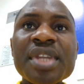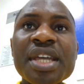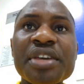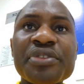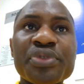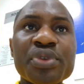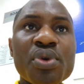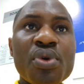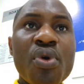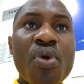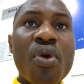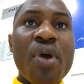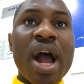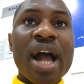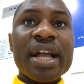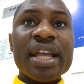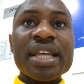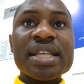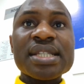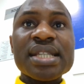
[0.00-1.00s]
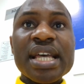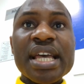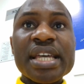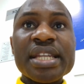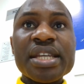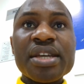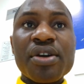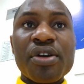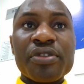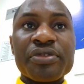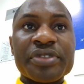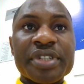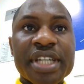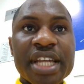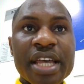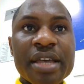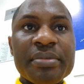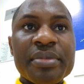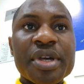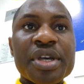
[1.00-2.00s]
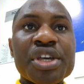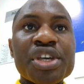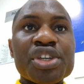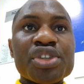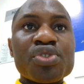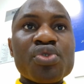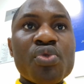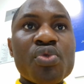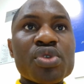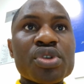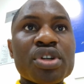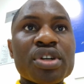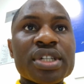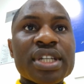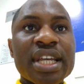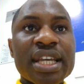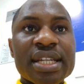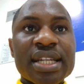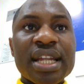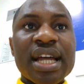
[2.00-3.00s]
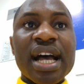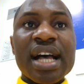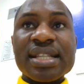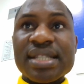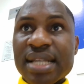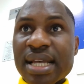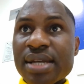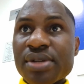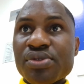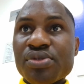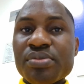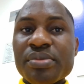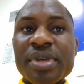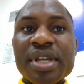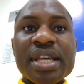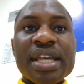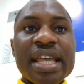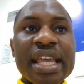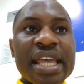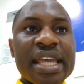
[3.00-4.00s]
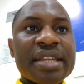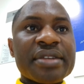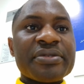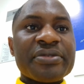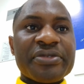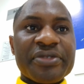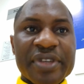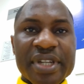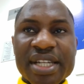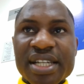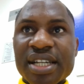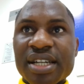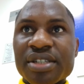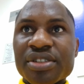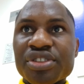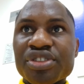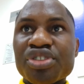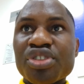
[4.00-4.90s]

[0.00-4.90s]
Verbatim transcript: if you go against any of them, you will not get asylum in Finland.